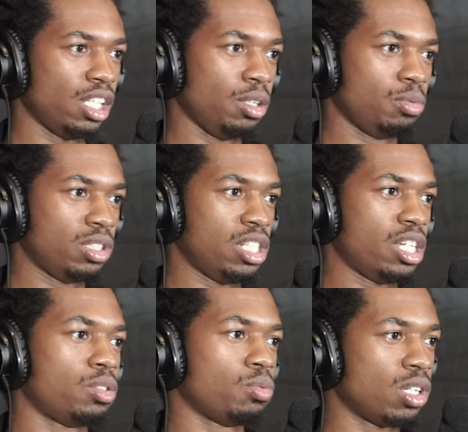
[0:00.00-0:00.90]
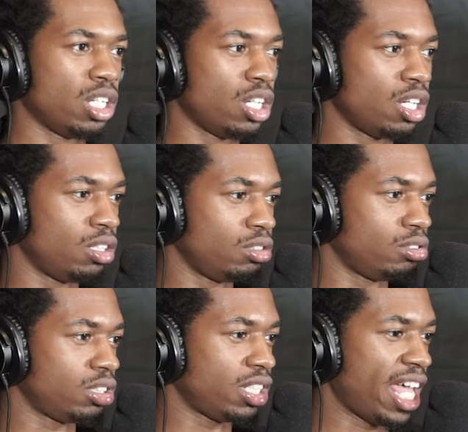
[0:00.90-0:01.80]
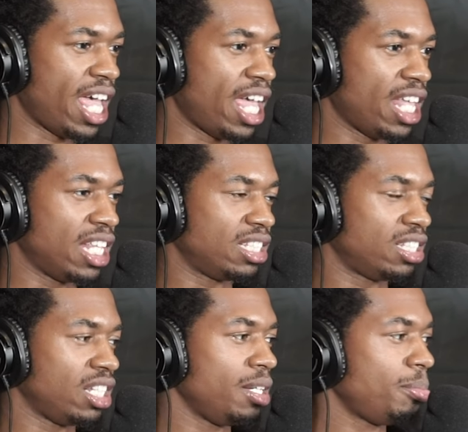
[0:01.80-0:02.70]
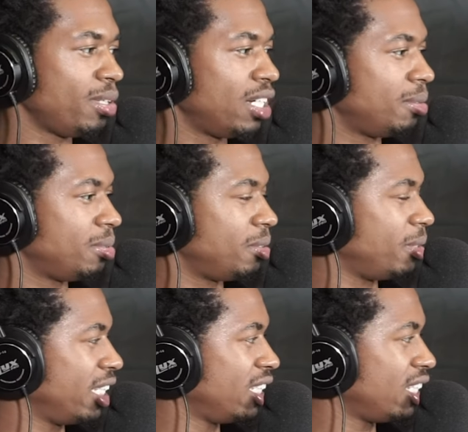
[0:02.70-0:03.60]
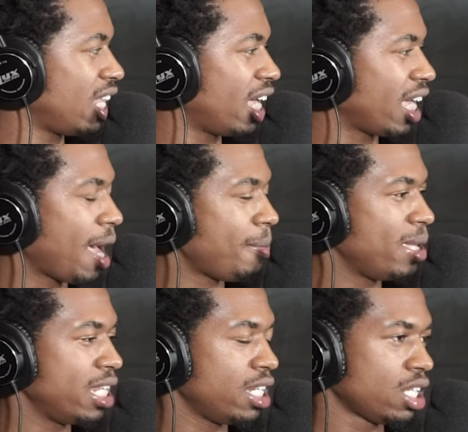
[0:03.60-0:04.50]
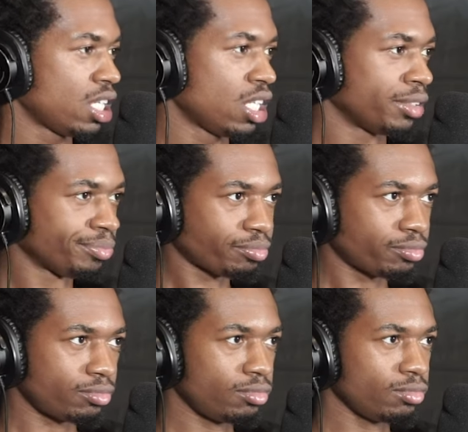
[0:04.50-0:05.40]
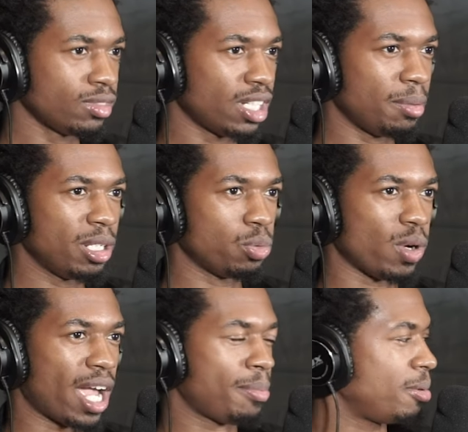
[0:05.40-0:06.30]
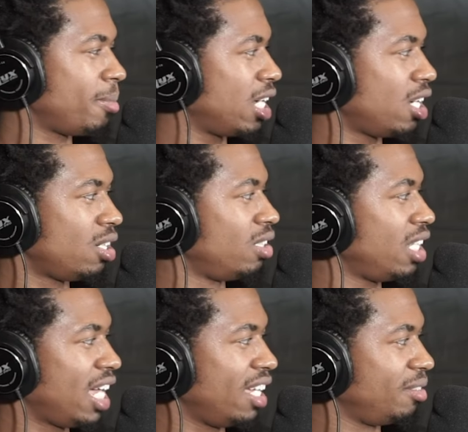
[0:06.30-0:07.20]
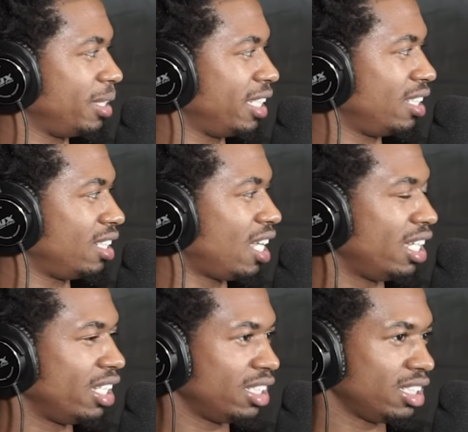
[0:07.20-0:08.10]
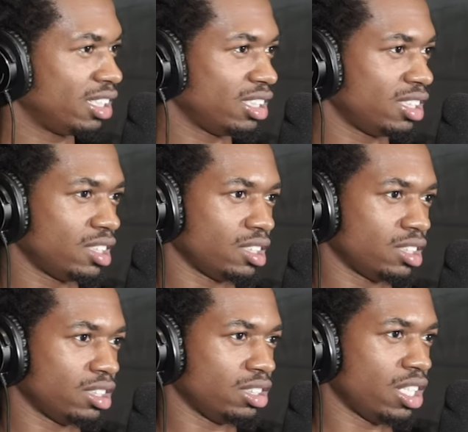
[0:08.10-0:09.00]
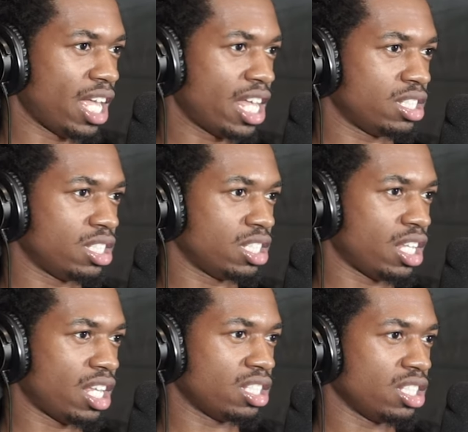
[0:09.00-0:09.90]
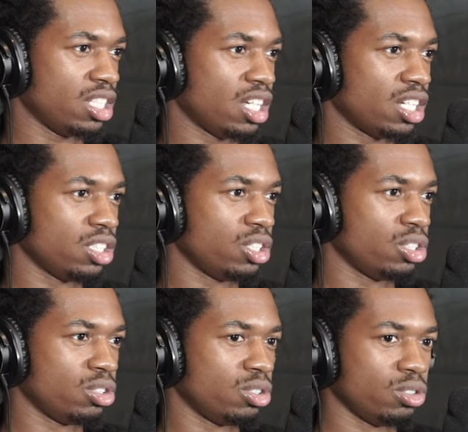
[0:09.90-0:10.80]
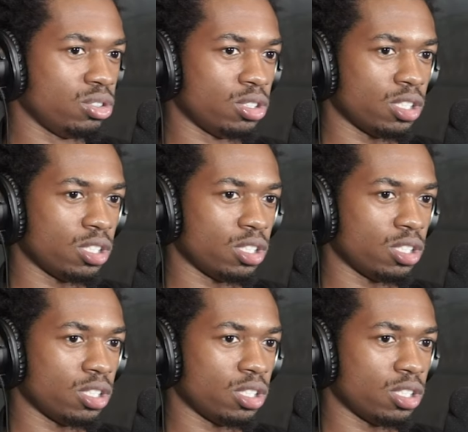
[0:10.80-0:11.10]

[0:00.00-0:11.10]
it was just one of those slip-ups, man. Like, I've been rapping my whole life, man. Like, as a young dude,